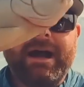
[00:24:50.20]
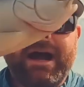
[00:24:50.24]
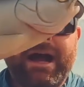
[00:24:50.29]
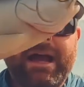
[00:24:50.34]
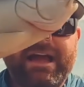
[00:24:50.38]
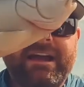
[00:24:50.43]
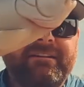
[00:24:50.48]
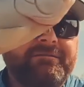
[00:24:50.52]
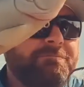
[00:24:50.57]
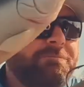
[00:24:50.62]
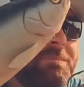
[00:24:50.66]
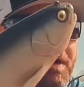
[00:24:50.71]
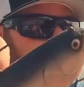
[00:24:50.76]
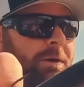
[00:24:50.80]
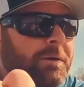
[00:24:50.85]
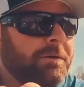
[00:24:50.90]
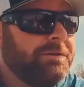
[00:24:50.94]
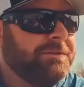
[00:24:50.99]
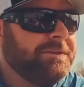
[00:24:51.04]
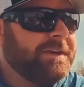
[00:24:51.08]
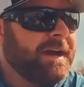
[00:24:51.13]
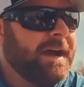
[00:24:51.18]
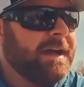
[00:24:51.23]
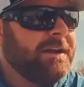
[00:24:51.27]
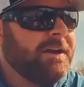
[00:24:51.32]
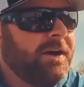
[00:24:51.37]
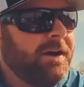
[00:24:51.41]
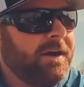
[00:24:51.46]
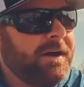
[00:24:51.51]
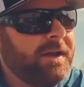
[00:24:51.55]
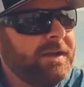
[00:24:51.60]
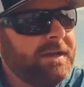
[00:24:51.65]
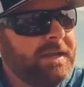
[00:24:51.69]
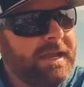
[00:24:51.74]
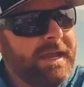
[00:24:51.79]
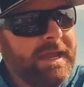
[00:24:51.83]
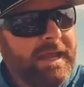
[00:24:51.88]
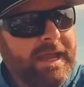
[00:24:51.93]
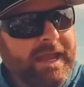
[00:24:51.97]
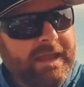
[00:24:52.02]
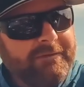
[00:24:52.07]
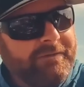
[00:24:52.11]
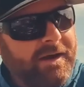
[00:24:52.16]
I have both tied on.
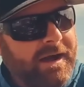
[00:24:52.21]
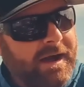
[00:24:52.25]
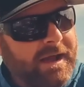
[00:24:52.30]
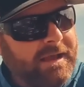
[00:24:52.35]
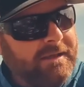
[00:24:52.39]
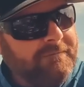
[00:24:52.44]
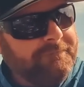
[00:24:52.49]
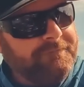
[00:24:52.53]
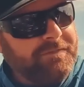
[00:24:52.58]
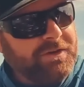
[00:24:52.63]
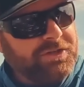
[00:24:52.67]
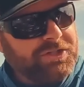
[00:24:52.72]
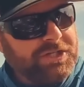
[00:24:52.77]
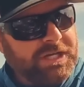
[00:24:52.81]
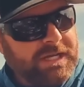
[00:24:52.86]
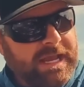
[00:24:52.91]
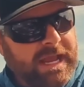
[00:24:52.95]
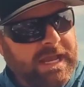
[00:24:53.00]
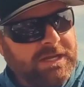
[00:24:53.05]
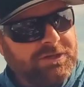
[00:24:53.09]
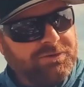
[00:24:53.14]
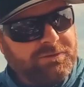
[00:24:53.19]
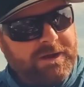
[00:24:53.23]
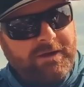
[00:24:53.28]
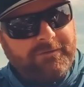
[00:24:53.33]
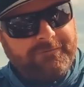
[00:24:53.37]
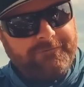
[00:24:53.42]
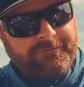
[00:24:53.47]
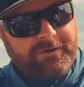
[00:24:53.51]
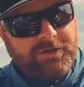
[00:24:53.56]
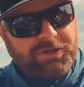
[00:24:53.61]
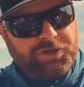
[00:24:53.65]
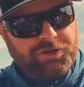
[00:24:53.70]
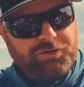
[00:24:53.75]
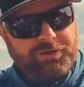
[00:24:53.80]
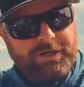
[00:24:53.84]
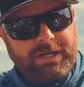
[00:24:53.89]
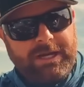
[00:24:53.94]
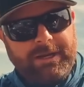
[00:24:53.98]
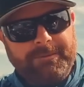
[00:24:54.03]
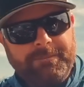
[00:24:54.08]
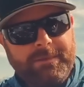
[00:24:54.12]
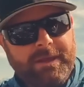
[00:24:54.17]
If I am fishing a trout
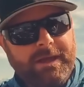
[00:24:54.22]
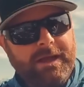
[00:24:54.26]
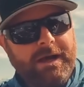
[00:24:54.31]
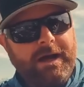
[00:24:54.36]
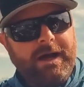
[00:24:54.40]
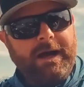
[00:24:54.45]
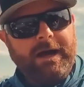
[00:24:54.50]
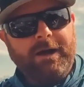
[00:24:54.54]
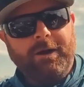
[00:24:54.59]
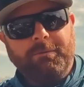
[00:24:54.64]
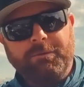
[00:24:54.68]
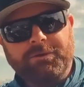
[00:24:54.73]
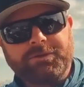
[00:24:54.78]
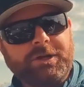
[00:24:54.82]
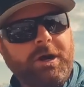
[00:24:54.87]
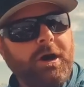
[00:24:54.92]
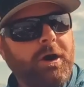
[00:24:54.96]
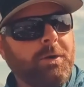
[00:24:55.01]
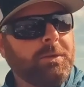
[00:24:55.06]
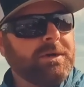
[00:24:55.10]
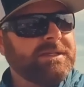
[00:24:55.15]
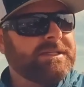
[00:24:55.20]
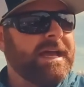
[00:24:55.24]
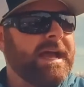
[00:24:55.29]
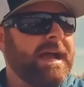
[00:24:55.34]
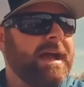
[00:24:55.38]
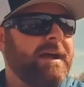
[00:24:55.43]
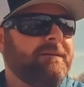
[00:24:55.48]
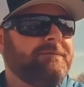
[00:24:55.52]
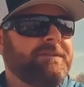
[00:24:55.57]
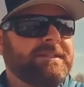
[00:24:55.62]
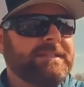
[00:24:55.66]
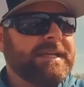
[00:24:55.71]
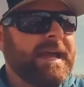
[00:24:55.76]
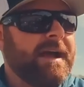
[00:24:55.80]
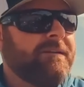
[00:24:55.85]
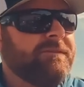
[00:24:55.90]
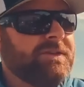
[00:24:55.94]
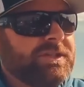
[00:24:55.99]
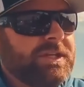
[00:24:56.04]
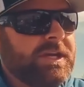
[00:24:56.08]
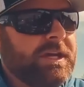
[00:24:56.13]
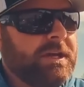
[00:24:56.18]
fishery, I almost always have the
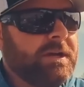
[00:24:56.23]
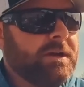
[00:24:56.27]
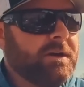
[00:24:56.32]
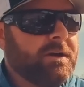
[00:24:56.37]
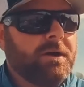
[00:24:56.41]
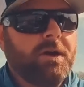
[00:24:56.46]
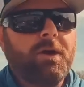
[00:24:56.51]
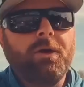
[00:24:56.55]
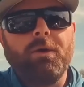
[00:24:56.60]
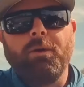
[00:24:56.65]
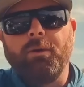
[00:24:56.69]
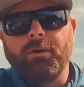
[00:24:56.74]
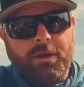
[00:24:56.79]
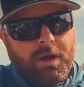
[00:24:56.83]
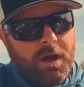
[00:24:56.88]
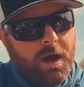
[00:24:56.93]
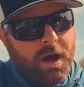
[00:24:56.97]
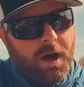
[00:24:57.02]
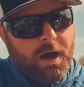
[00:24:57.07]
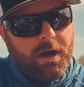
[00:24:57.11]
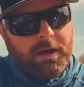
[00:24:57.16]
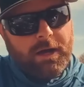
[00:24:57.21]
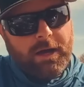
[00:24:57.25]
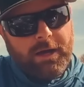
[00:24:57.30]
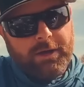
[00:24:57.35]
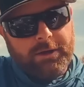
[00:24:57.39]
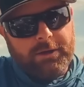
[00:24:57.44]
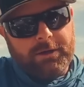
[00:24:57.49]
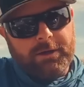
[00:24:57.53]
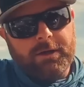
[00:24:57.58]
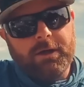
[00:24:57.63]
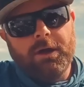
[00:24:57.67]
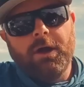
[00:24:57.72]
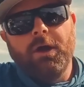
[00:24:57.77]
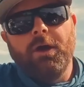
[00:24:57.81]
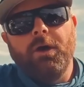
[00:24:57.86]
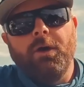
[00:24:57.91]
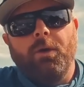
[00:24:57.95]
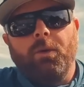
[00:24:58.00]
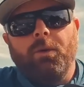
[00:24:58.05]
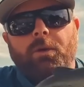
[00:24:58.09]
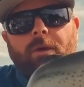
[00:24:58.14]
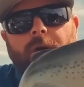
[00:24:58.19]
Savage Gear or the Hog Hunter
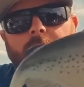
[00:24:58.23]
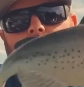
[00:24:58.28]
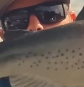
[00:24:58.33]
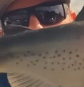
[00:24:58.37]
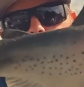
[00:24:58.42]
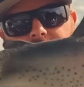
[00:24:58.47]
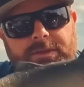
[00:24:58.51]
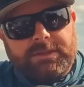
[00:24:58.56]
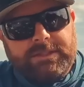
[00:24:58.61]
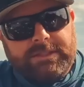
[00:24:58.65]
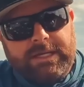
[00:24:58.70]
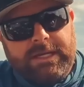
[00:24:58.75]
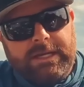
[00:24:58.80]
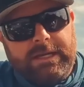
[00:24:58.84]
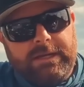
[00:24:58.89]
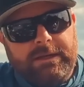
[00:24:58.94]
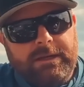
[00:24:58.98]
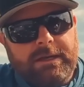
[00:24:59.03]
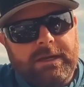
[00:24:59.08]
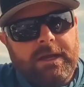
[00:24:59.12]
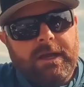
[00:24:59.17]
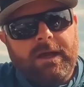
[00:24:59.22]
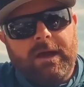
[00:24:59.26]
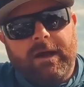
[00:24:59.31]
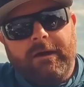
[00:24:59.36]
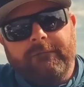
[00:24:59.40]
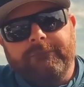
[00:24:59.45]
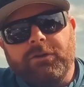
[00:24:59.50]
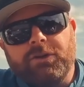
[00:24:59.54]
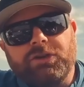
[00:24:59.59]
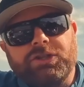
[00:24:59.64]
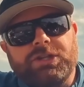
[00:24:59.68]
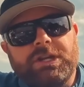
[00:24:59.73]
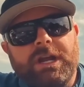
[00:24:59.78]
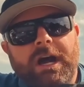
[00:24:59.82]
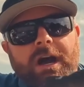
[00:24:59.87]
or Huddleston, a version